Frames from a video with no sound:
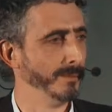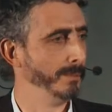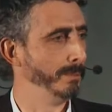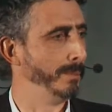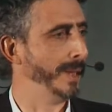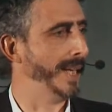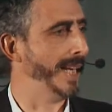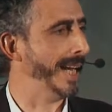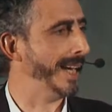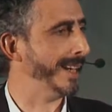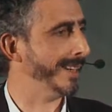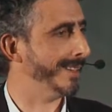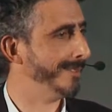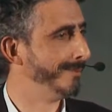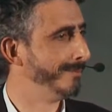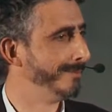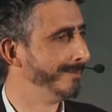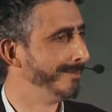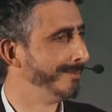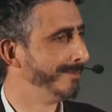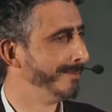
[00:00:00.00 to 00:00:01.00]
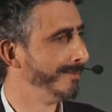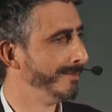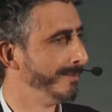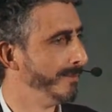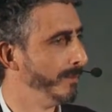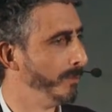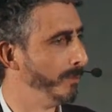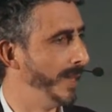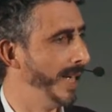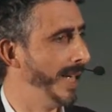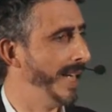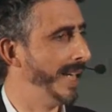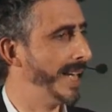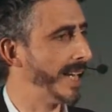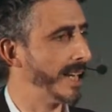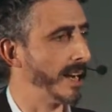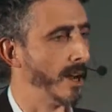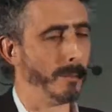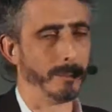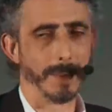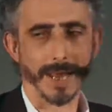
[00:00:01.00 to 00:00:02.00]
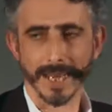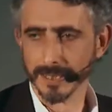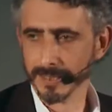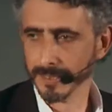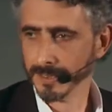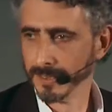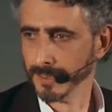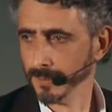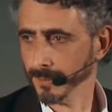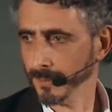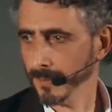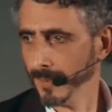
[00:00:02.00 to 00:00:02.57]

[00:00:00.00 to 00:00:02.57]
being at our best.